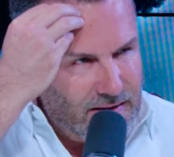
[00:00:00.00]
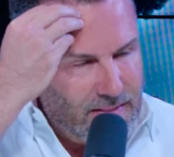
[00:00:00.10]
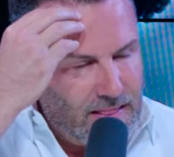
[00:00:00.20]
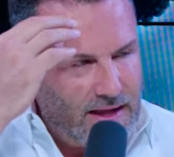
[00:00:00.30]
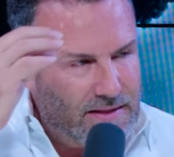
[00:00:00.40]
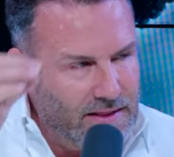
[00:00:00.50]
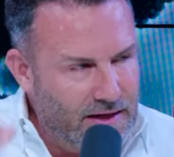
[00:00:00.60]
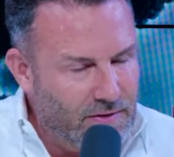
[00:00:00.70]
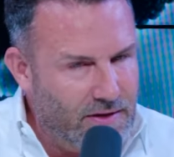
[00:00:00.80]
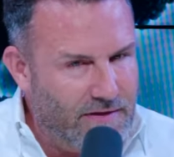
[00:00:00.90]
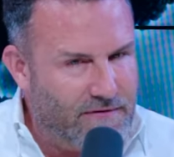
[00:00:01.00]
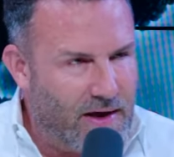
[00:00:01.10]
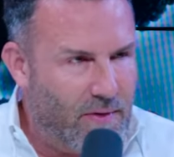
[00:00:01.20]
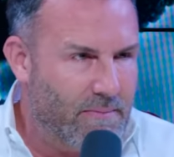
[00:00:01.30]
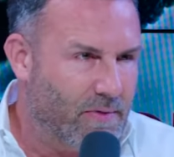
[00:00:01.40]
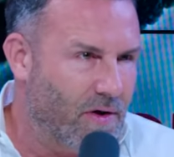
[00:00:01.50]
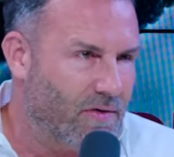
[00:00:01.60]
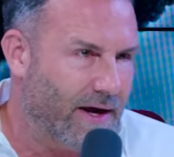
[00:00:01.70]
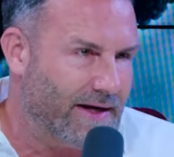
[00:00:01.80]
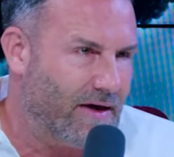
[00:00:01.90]
Exactly. Like literally, if I went broke
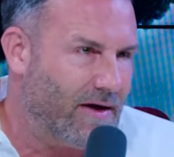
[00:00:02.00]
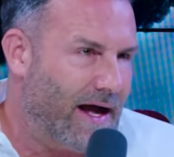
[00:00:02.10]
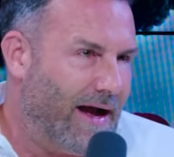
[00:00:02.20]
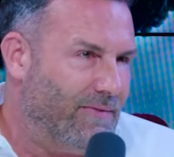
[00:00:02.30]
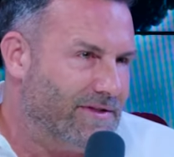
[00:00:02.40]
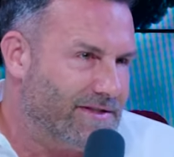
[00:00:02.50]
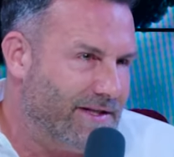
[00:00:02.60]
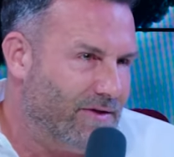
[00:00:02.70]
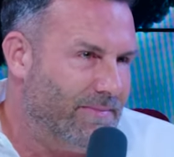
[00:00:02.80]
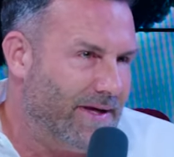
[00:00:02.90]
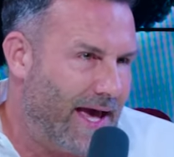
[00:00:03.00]
right now, I would still be